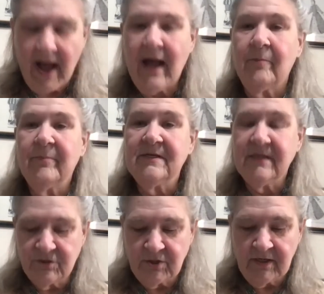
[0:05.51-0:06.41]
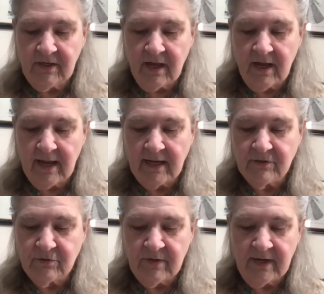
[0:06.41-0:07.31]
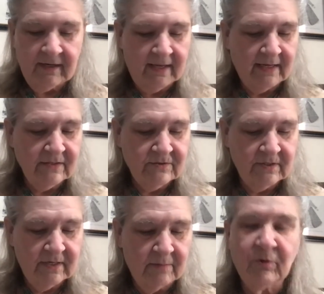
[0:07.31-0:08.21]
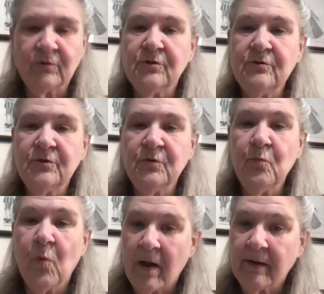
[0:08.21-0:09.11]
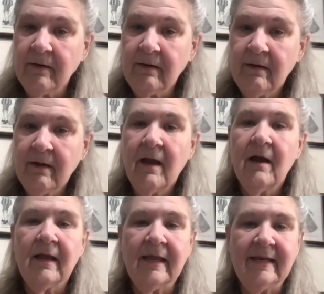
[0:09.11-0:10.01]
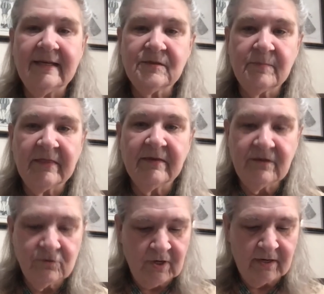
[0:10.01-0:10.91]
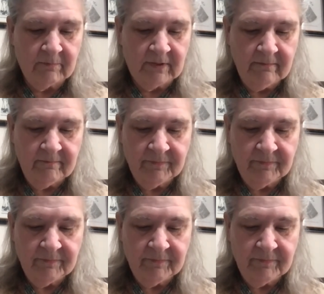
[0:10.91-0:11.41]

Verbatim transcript: I'll be teaching a two-day class, number 221, Elizabethan Enchantment.